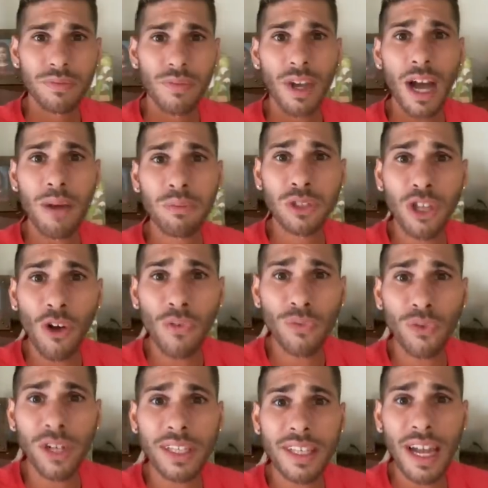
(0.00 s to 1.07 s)
I'm so
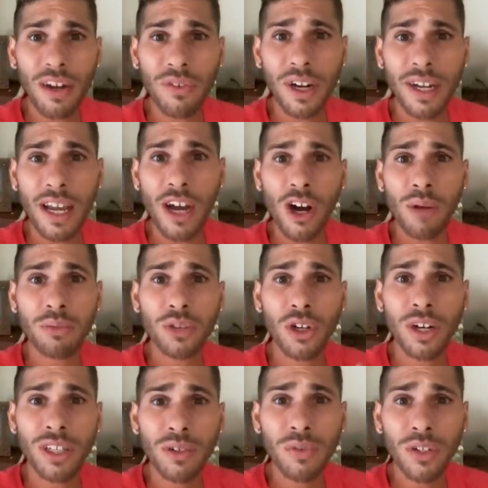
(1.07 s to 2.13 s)
freaked out right now. I'm
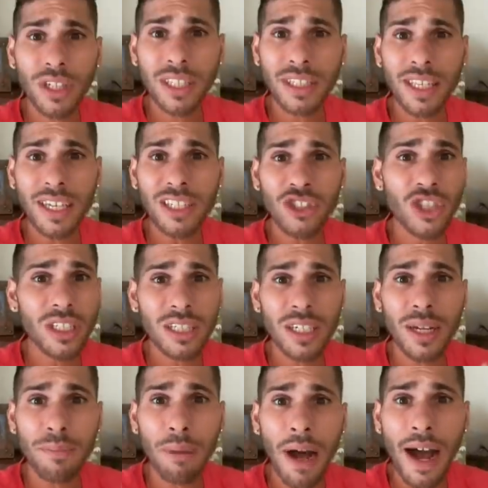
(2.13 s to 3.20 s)
starting to really think she's an
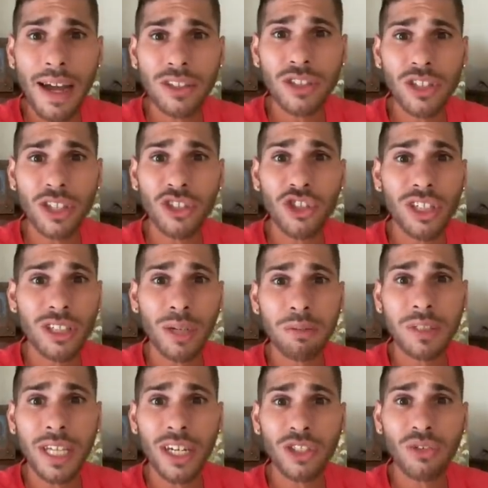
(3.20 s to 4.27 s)
imposter. She's
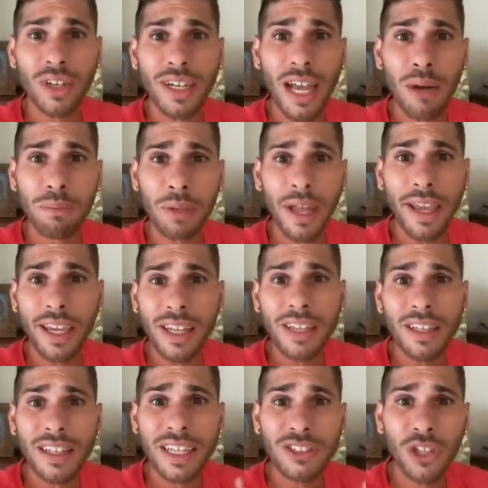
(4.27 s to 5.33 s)
upstairs right now
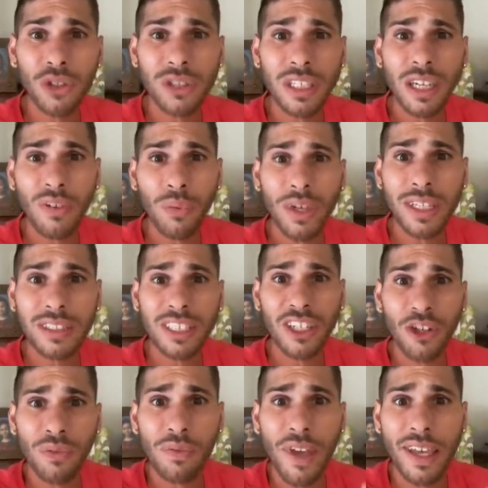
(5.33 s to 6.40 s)
playing. Let's go see if we can see
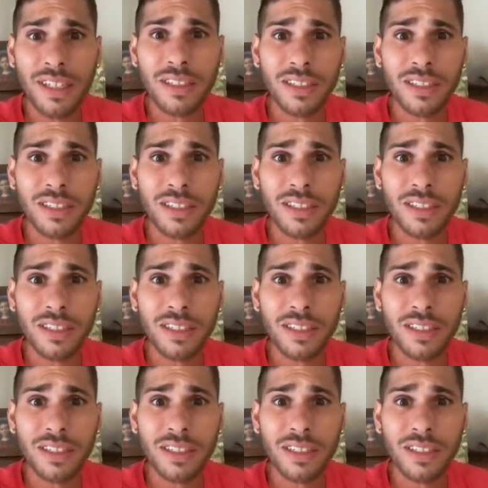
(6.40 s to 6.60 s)
your face.